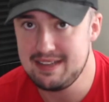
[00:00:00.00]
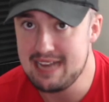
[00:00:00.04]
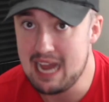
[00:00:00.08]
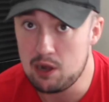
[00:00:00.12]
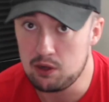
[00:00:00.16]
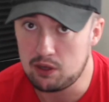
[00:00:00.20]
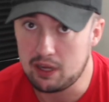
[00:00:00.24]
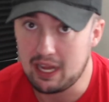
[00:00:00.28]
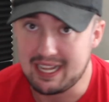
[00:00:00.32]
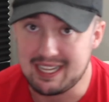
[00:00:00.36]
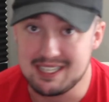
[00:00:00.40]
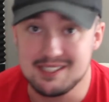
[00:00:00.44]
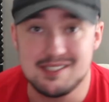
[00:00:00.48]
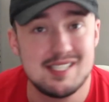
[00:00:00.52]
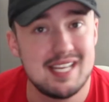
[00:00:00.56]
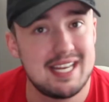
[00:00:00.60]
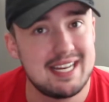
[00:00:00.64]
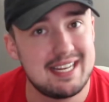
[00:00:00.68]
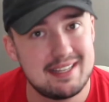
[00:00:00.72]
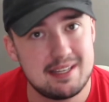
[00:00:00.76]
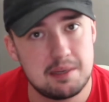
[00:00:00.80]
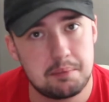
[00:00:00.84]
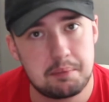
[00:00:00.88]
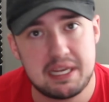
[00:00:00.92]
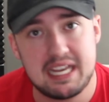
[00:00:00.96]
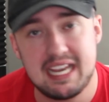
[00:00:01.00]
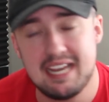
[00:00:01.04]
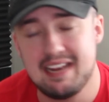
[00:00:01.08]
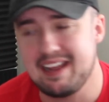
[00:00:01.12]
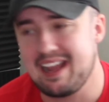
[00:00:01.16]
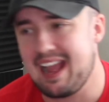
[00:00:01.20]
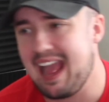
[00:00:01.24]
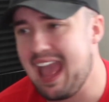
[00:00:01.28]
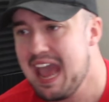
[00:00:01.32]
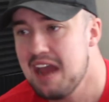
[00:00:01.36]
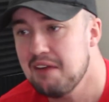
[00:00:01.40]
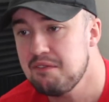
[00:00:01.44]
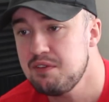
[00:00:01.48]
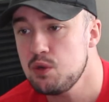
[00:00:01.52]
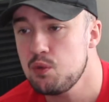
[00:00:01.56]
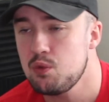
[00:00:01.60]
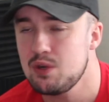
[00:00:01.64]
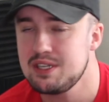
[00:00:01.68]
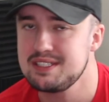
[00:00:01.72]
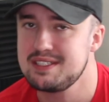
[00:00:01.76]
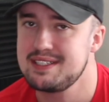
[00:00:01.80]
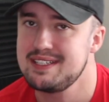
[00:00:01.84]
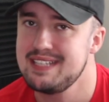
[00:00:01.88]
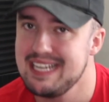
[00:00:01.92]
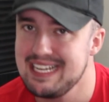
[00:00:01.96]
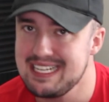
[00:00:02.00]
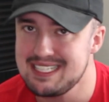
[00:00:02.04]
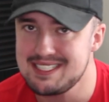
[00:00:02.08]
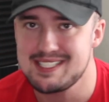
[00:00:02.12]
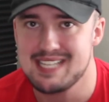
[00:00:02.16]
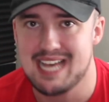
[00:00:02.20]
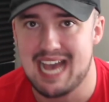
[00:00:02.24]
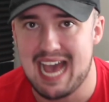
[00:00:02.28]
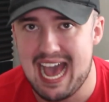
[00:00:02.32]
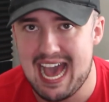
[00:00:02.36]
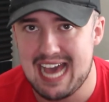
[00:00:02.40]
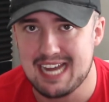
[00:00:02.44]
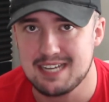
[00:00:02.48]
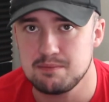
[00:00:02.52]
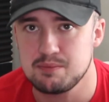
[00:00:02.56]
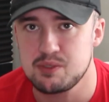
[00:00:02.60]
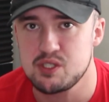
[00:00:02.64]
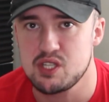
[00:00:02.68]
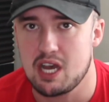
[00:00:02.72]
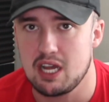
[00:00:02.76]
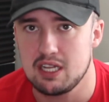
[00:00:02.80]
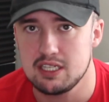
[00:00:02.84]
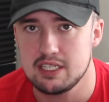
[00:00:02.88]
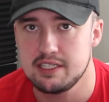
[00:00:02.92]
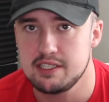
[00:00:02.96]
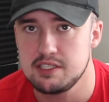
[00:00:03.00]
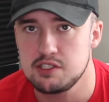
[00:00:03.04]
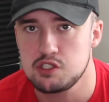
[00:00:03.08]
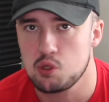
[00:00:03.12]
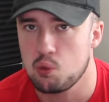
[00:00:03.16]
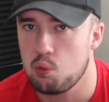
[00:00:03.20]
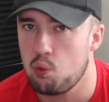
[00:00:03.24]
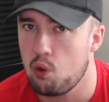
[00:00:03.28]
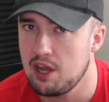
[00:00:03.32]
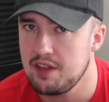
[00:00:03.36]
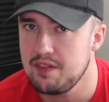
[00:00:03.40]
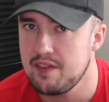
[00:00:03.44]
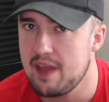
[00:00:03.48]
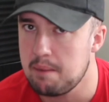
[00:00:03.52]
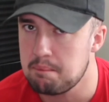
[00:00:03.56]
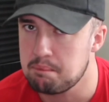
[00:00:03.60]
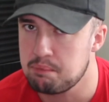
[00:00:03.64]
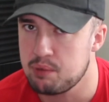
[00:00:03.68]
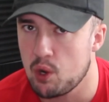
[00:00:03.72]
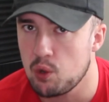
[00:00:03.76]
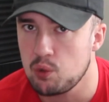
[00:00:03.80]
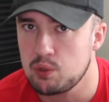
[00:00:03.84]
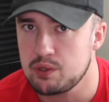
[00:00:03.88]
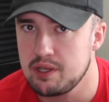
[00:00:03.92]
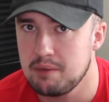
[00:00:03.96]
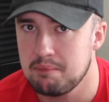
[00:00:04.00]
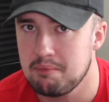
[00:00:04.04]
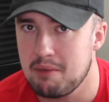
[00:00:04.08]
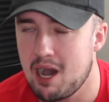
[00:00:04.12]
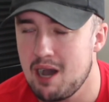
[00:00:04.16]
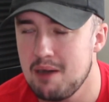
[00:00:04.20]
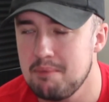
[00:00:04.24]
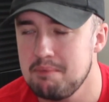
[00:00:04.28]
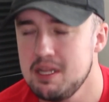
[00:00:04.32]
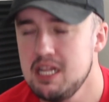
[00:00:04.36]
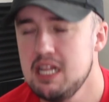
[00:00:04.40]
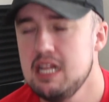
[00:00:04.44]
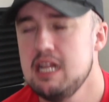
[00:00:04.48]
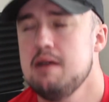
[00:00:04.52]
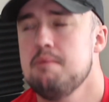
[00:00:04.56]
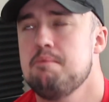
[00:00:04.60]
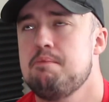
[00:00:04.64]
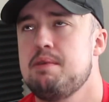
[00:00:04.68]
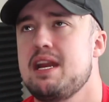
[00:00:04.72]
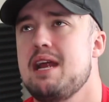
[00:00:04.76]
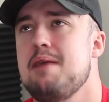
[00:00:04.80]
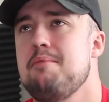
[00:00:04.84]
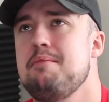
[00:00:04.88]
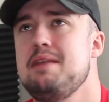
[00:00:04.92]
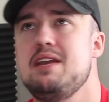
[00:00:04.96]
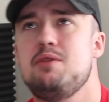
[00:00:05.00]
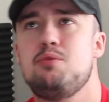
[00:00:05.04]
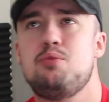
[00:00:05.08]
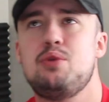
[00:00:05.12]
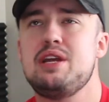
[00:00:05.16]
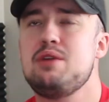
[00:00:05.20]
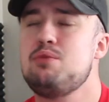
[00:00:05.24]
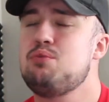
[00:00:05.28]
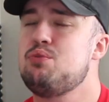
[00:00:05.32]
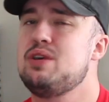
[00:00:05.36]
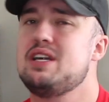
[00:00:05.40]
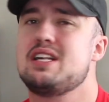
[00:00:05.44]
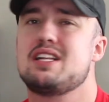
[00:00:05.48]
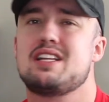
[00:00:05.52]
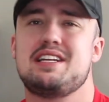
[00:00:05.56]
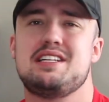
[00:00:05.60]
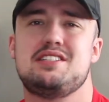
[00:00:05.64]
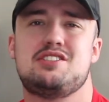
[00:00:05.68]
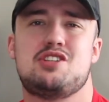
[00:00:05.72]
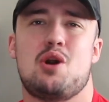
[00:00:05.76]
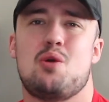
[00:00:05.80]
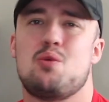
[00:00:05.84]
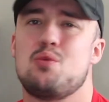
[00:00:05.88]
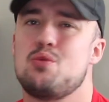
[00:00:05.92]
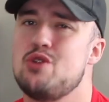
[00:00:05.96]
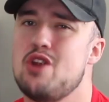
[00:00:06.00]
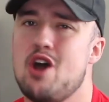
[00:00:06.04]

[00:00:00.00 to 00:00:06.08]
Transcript: now, like I said at the beginning, everyone thinks that Adam Saleh is the one that broke them up, but I mean, we really don't